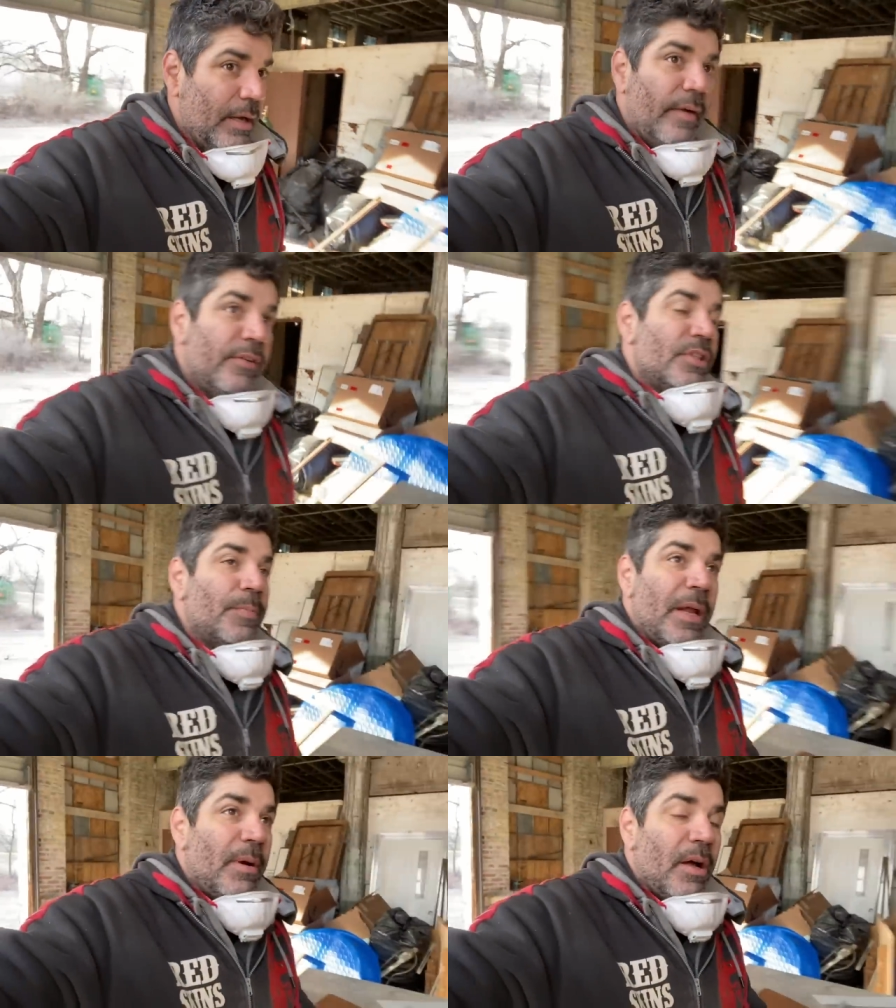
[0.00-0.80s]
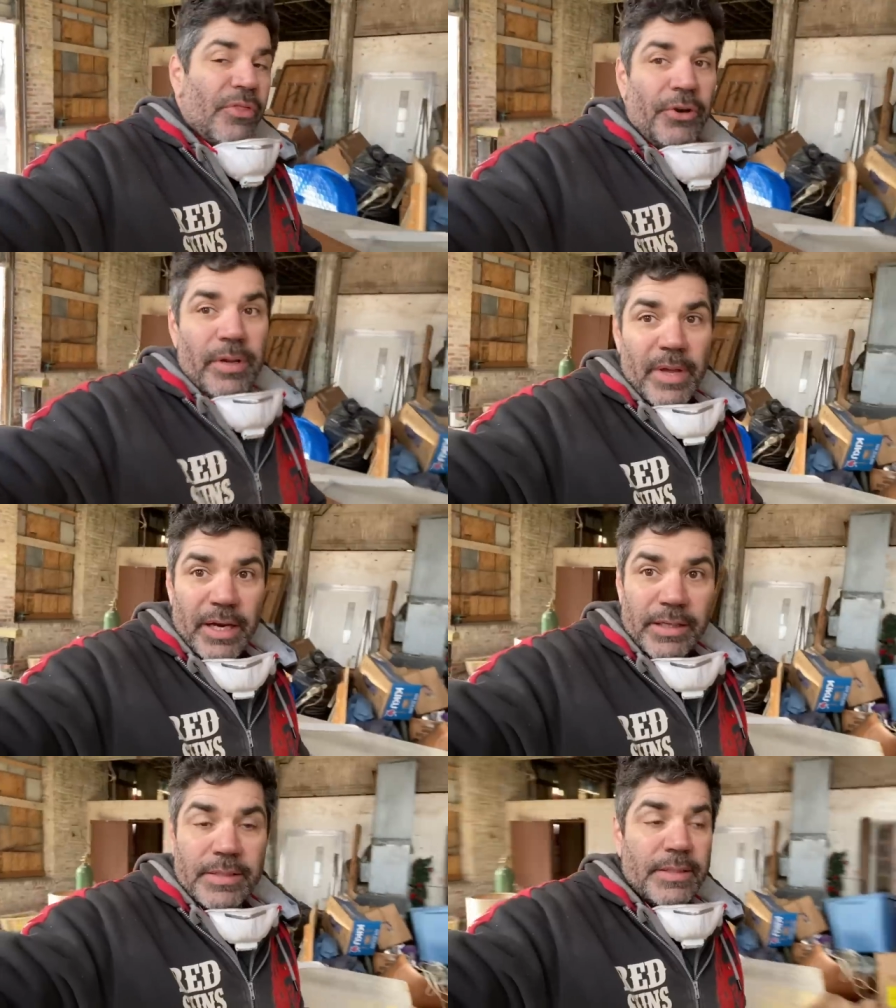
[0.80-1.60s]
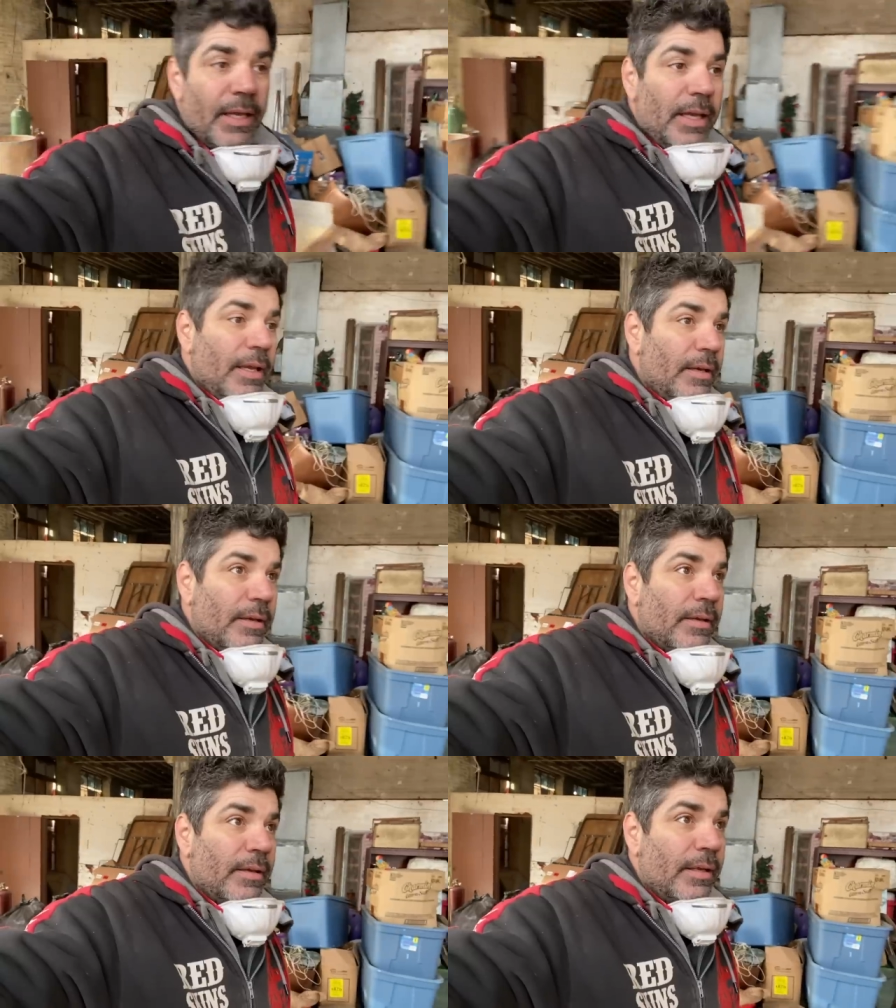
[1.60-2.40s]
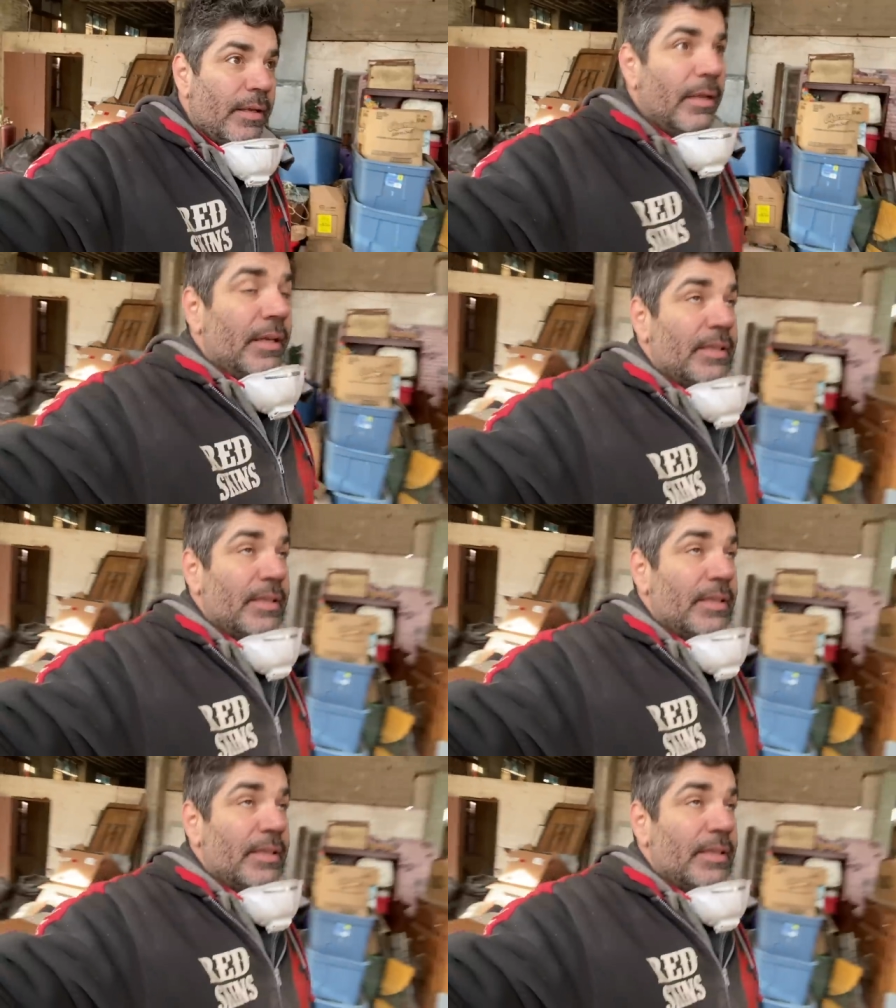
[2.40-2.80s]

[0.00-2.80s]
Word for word: I just spent about 30 minutes and it